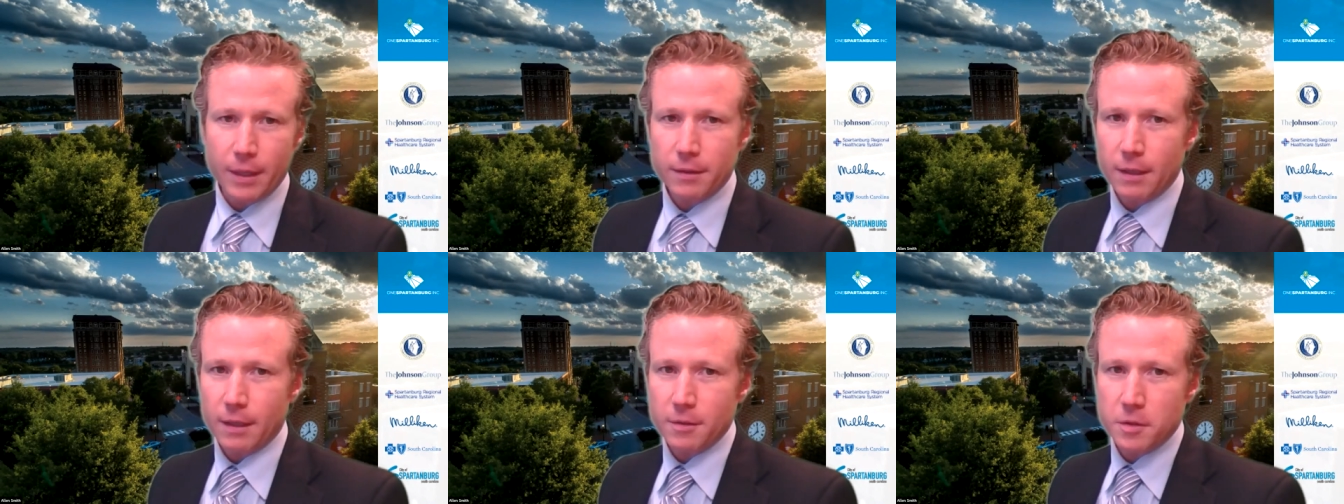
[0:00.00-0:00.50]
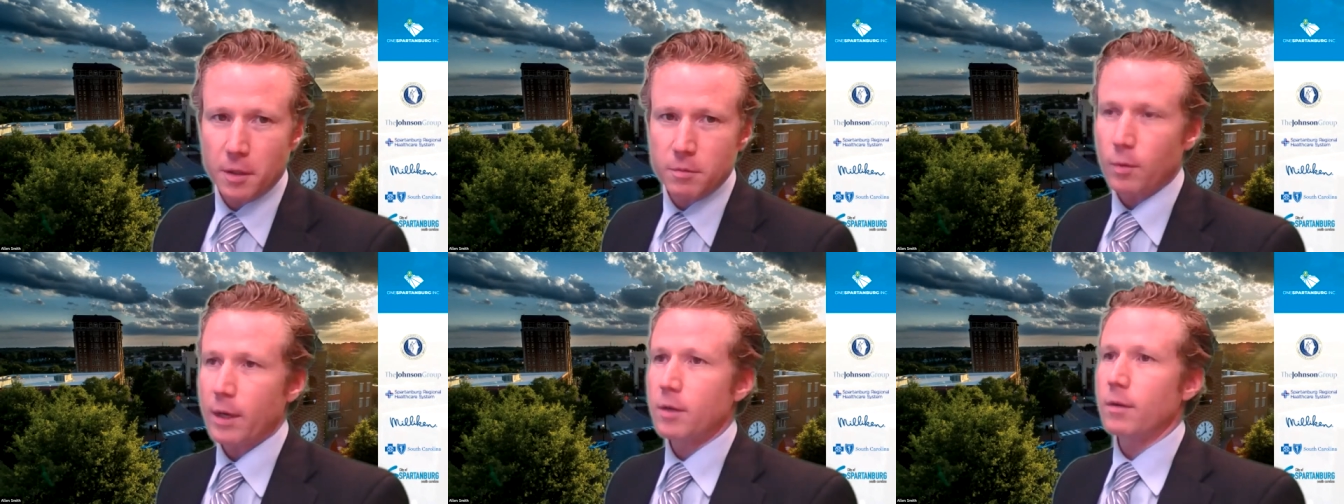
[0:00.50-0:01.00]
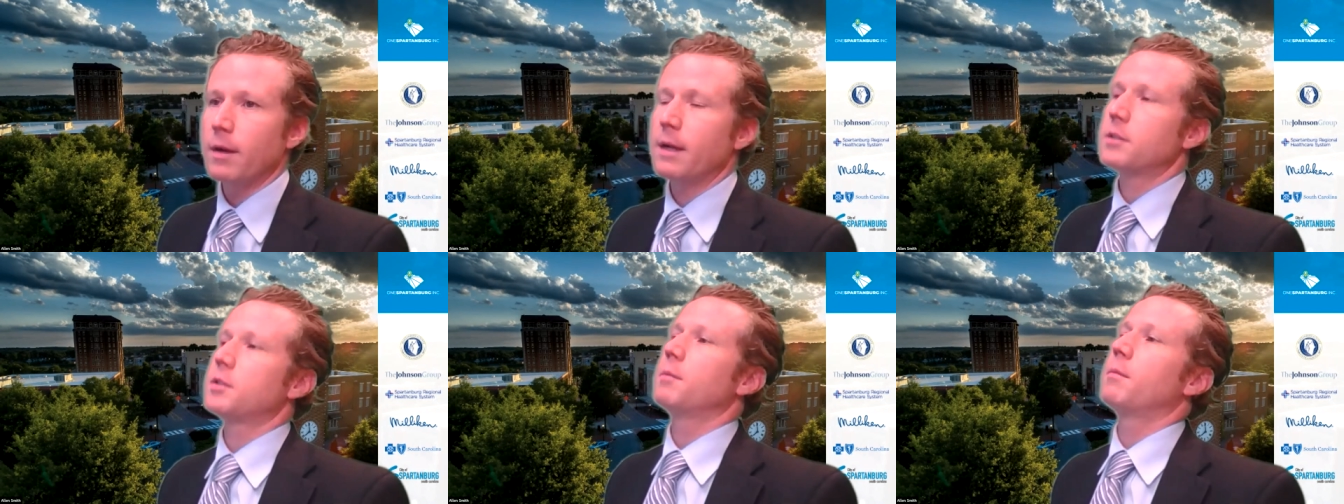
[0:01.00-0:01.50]
I think in terms of
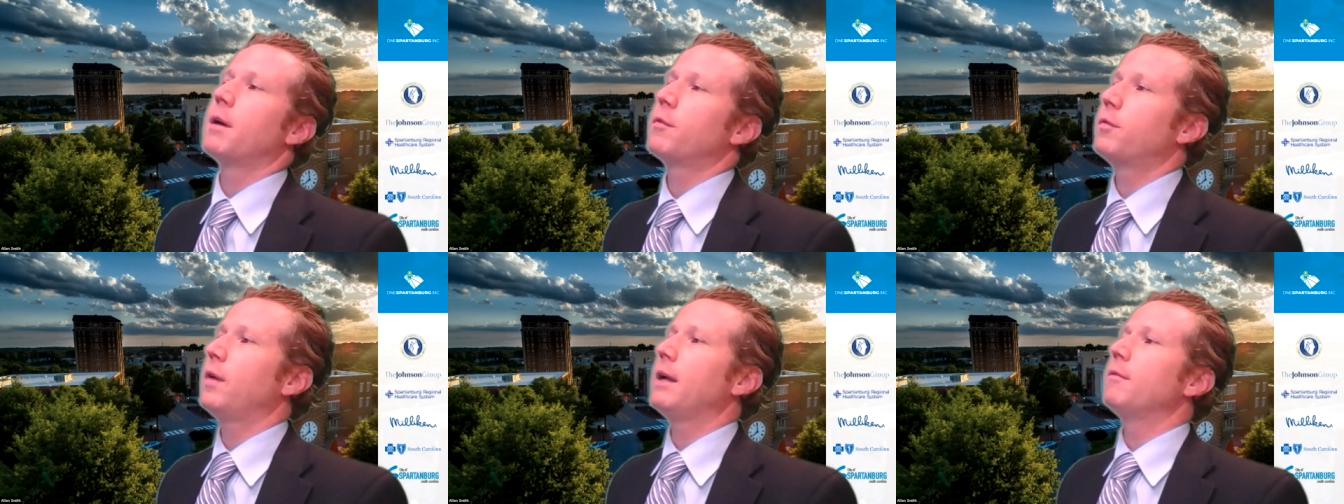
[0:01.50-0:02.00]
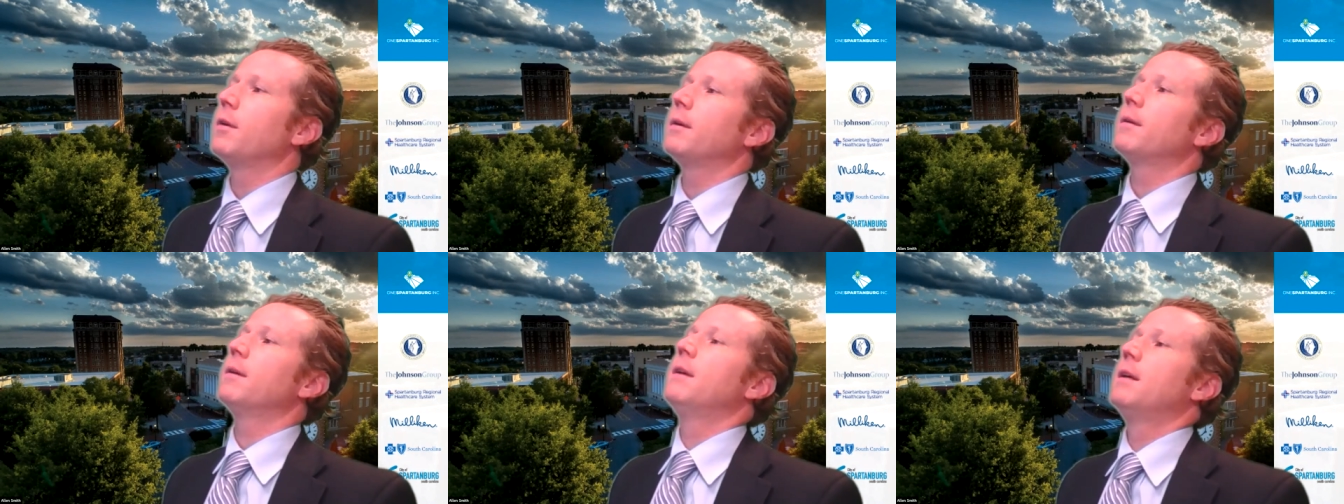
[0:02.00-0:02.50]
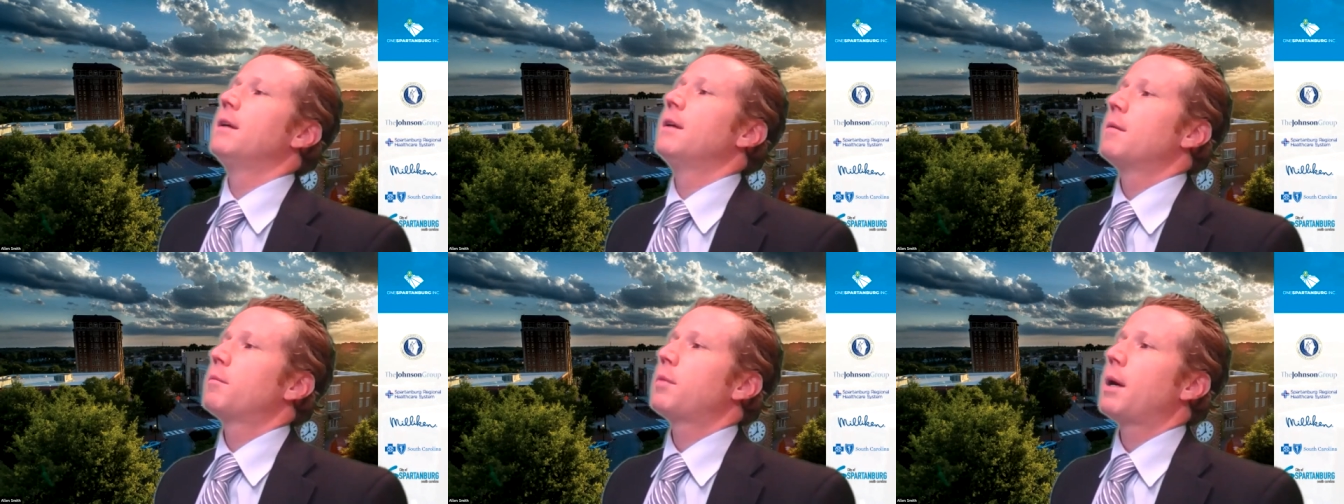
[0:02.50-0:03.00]
recreation, my favorite
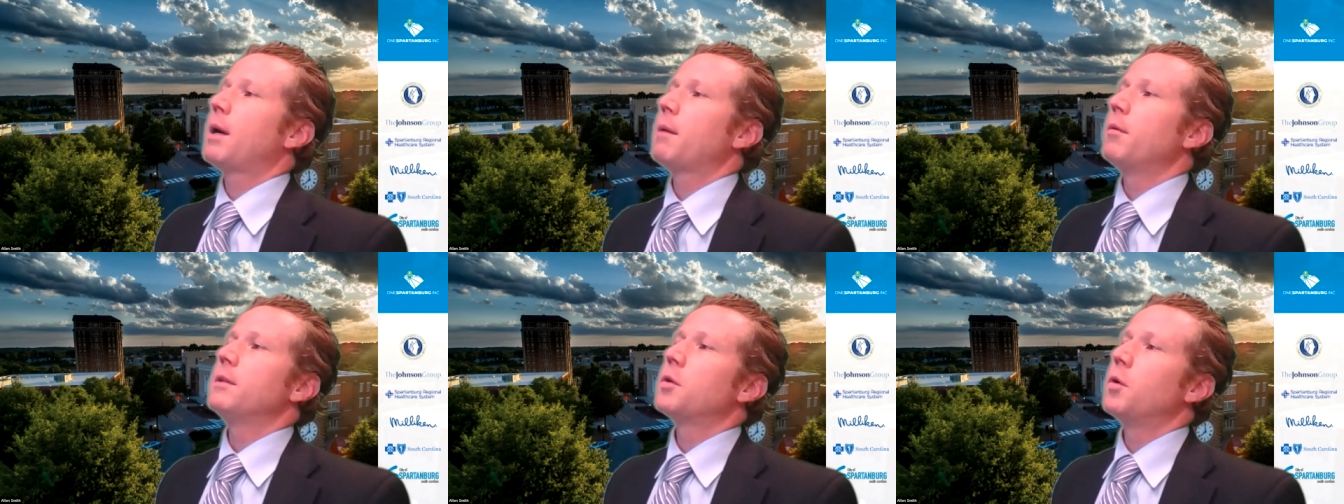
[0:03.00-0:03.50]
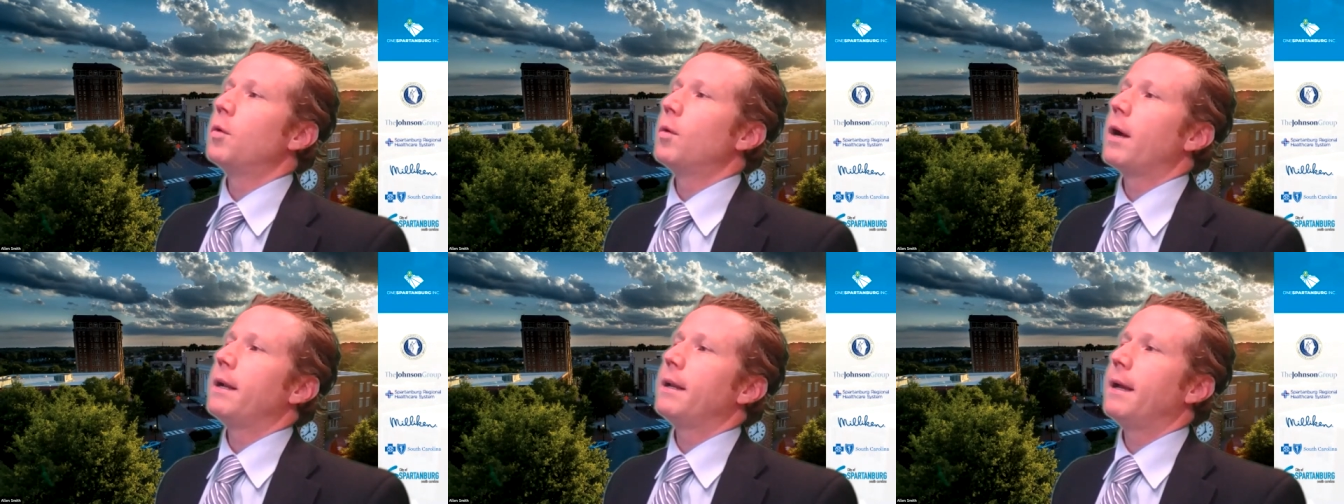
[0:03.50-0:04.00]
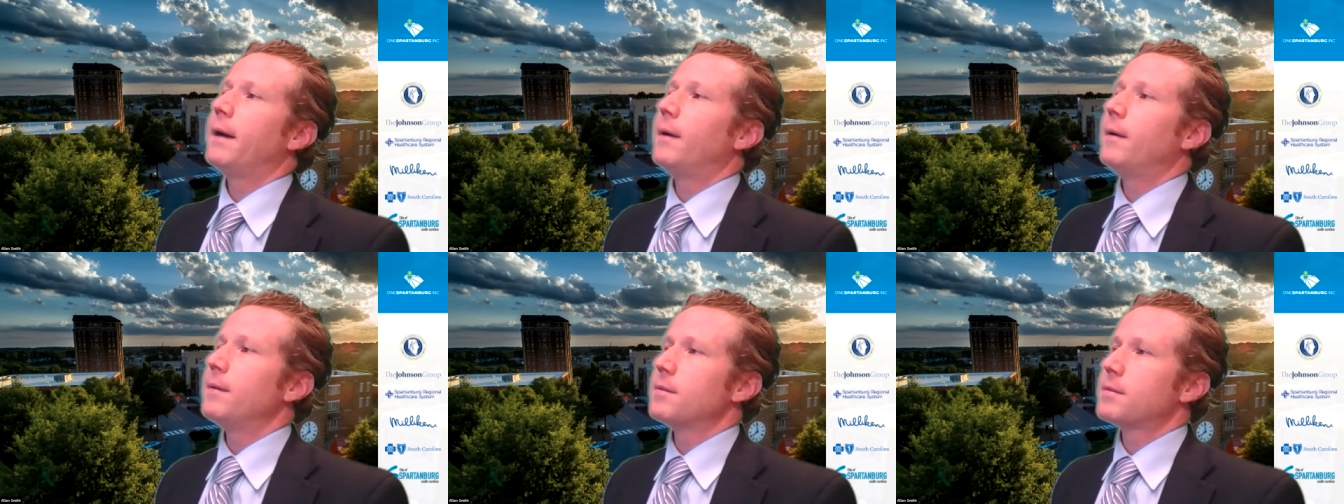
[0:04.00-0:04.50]
probably tool right
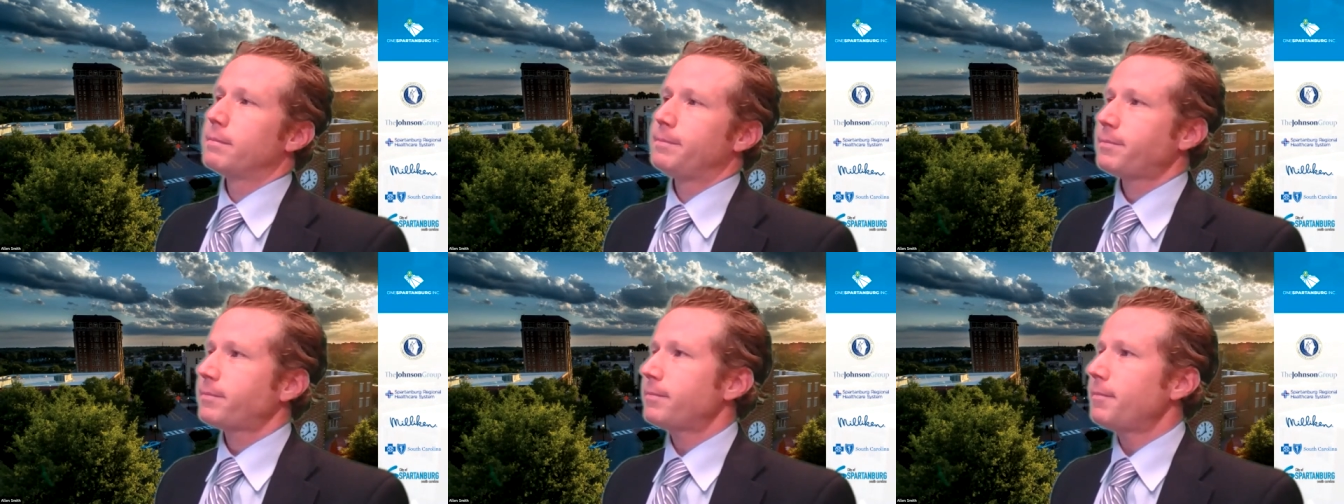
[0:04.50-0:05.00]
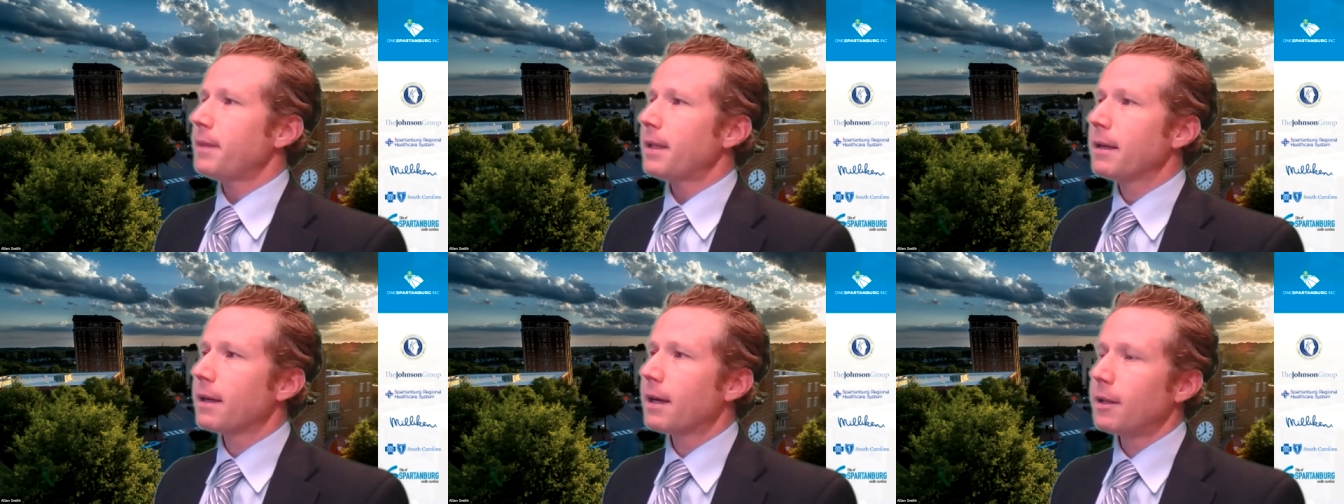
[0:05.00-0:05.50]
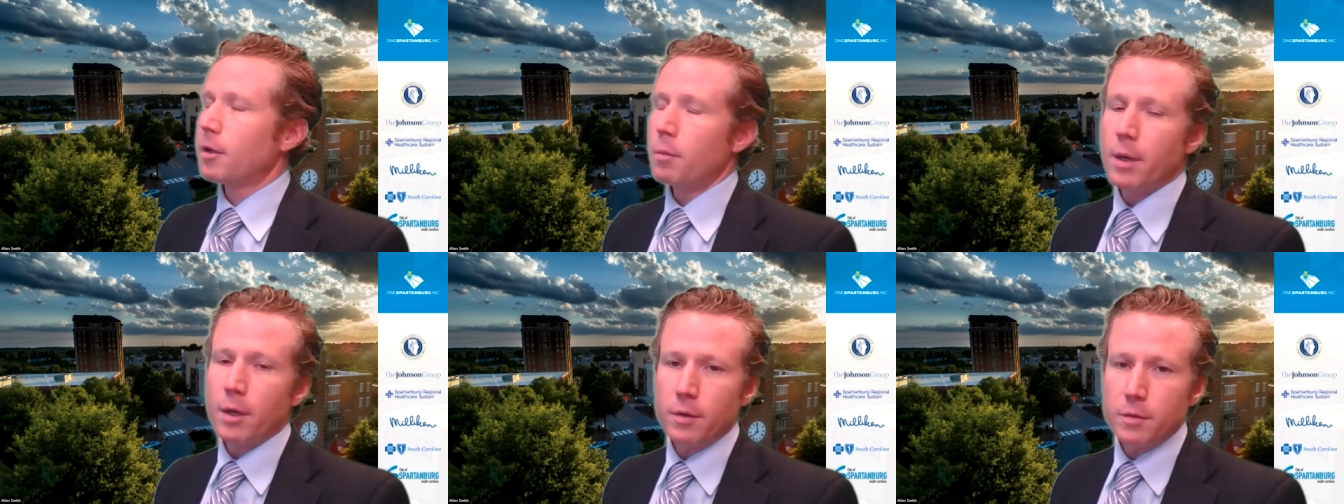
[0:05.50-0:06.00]
now is I got a little
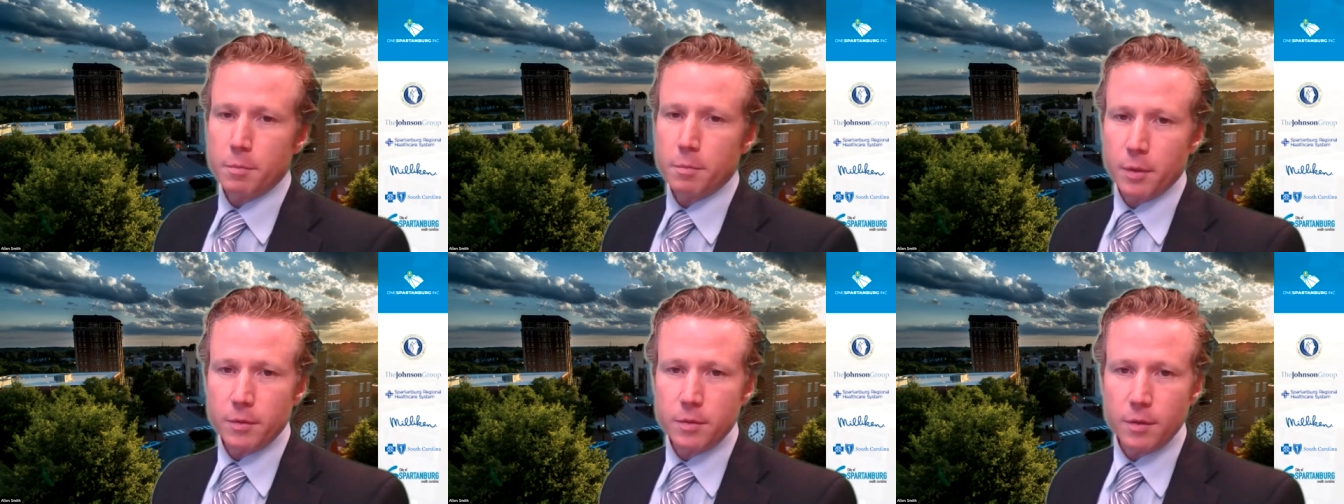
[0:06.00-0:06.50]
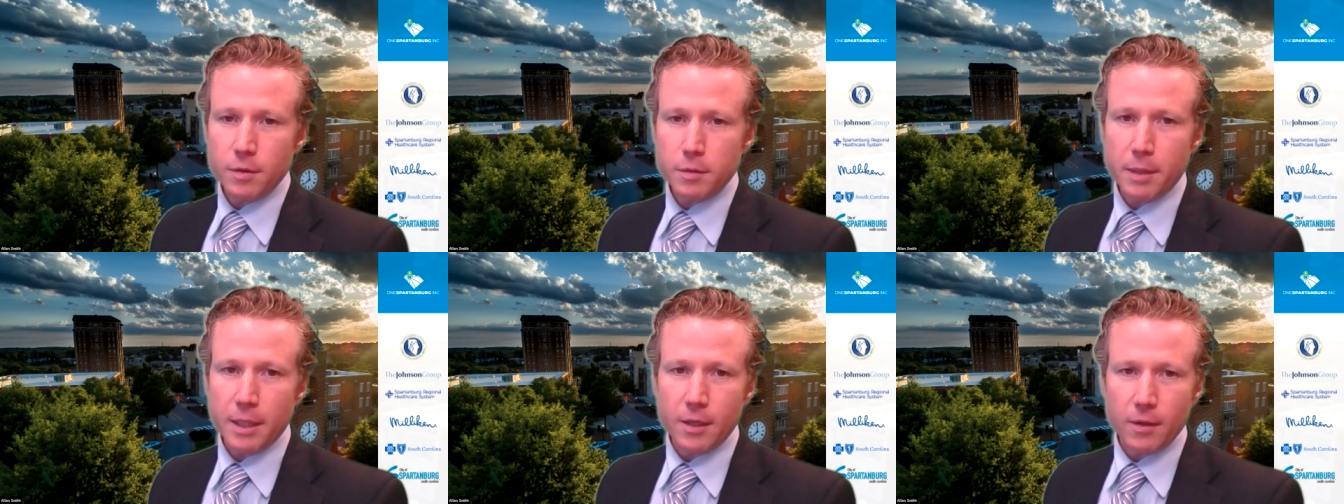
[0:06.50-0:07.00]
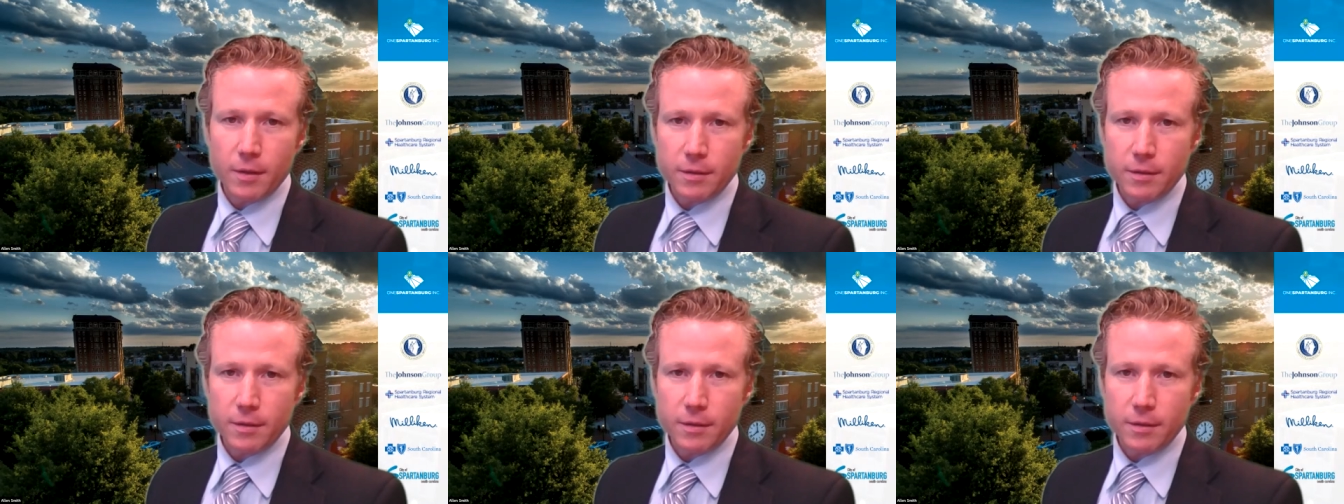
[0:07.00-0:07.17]
Bose Bluetooth speaker.